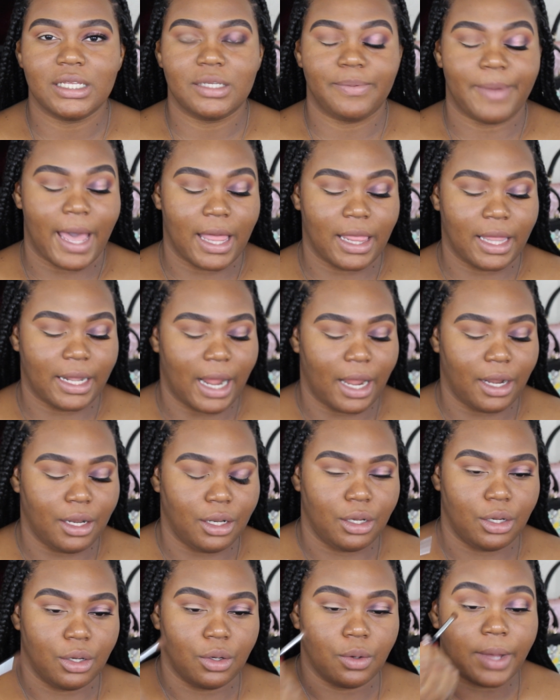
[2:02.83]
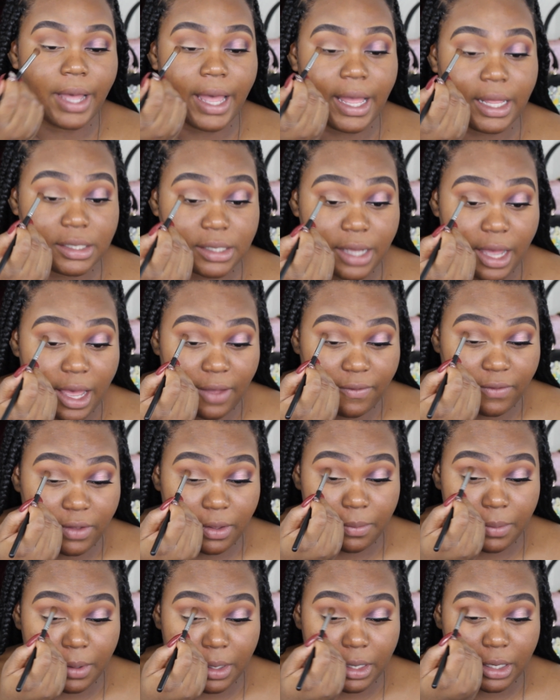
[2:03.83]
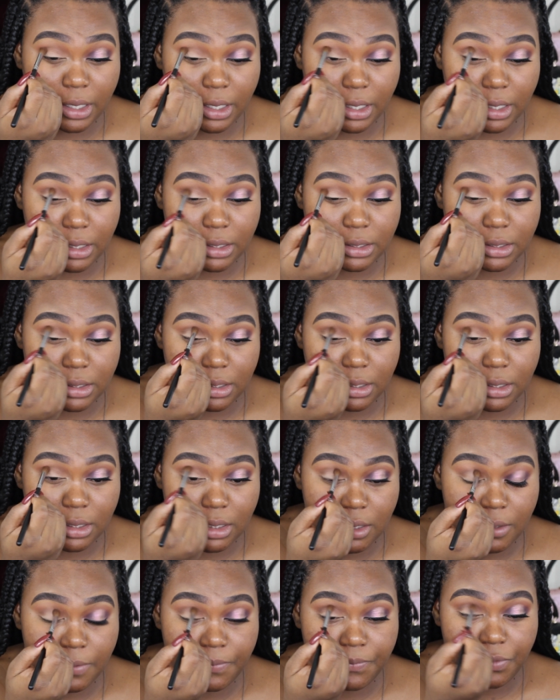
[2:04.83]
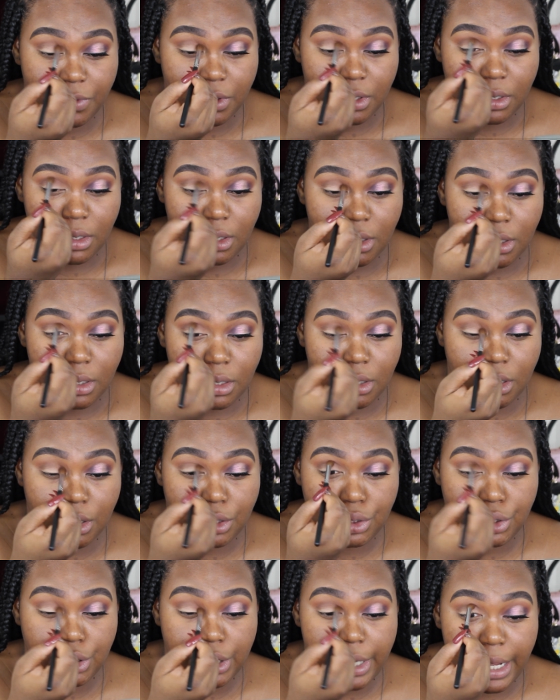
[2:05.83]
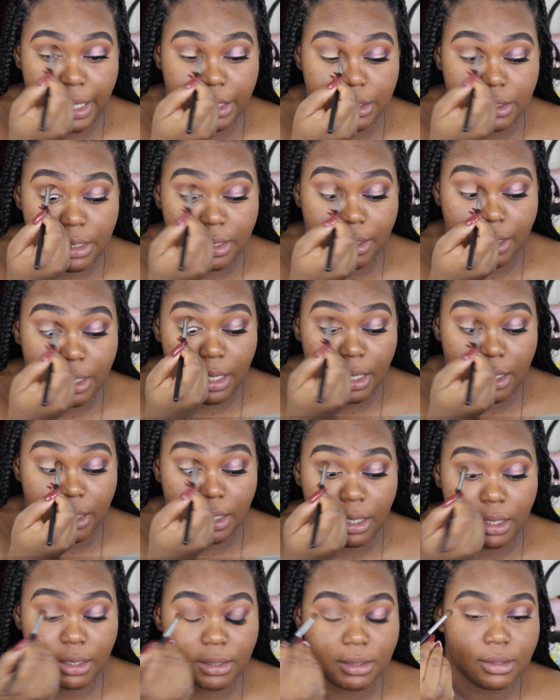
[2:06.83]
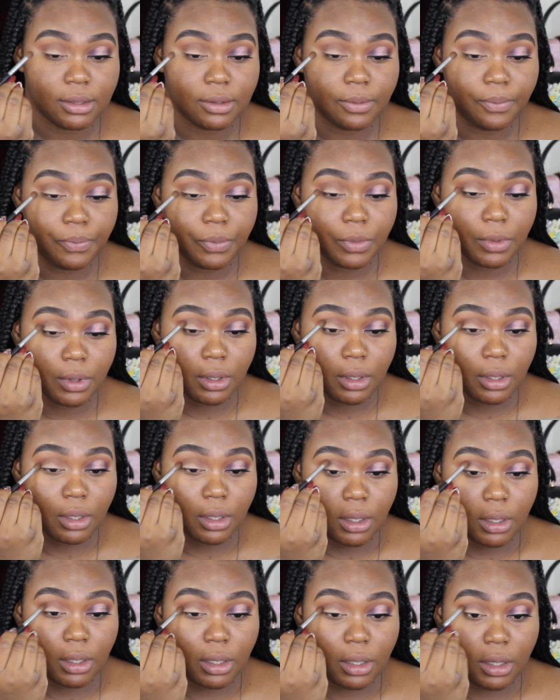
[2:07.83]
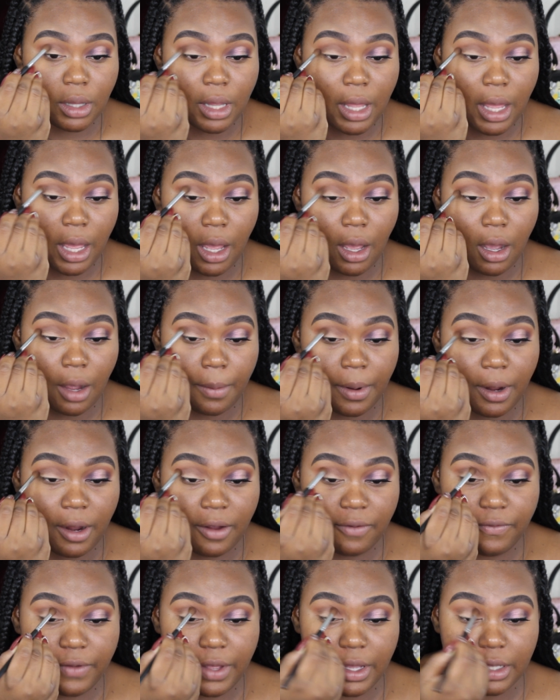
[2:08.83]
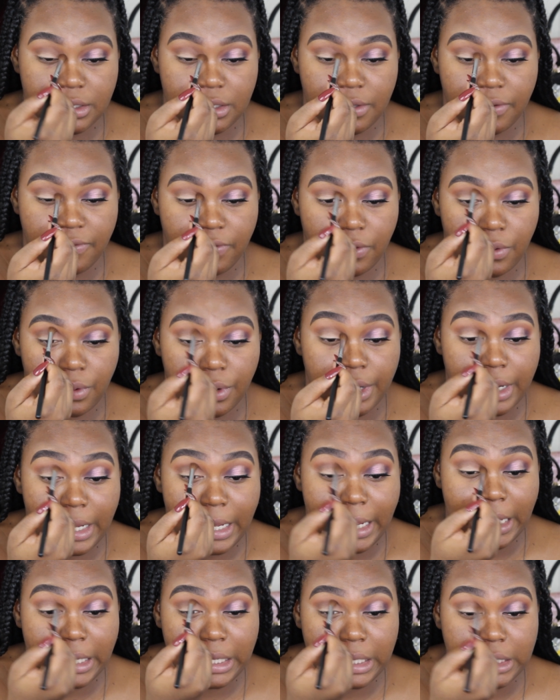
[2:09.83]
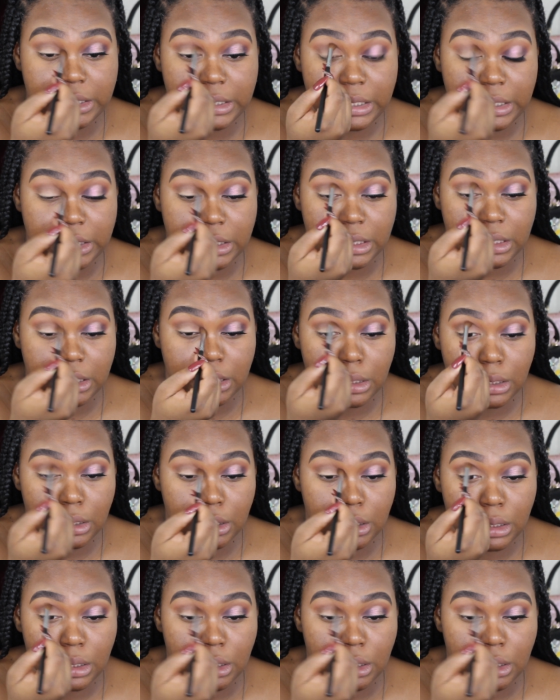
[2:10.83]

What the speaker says: this palette, I knew I had to have it because the shades that are in it, they are perfect for any season.